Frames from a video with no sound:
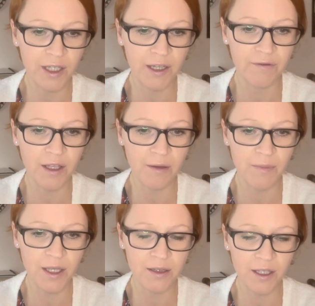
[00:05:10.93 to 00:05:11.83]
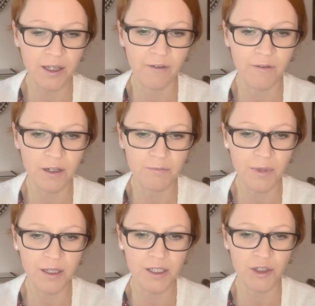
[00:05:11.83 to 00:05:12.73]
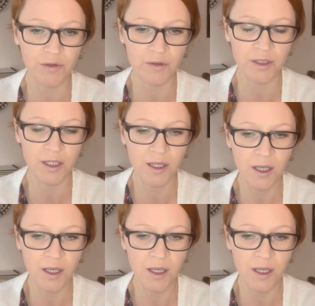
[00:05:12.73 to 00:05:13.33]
if they meet the development issues.